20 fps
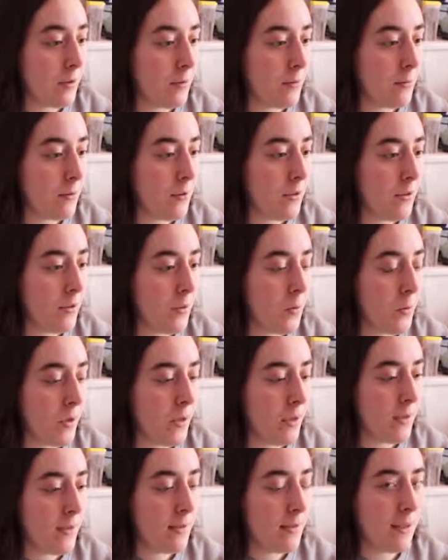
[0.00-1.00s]
so I'm just going to
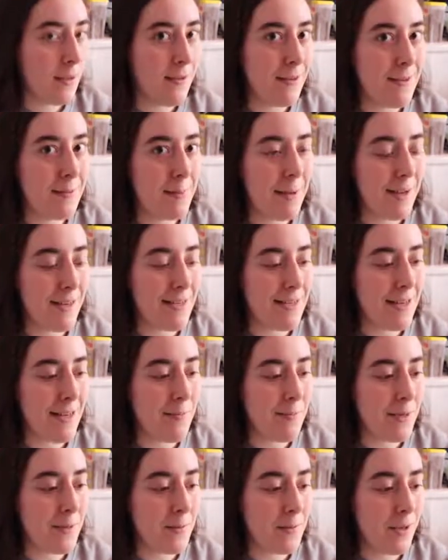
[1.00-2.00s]
quickly sell this
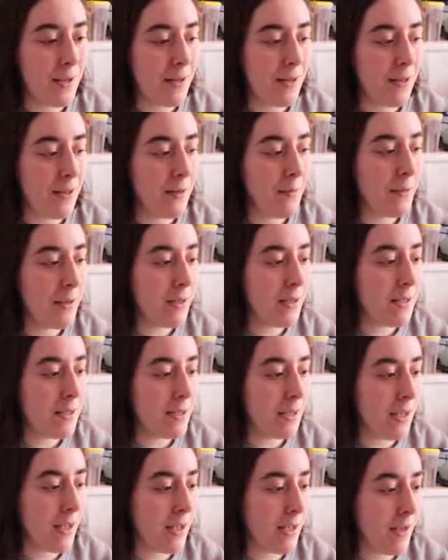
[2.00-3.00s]
painting because we got a little bit of
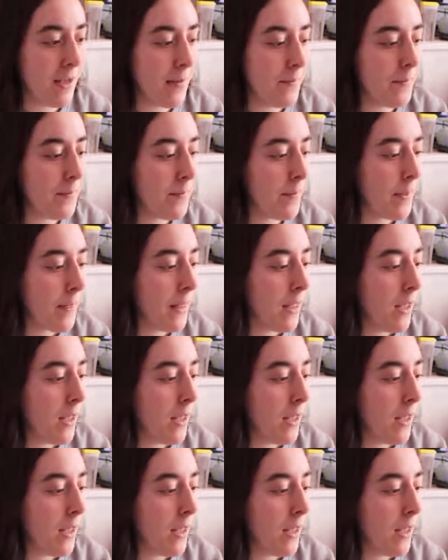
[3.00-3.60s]
time.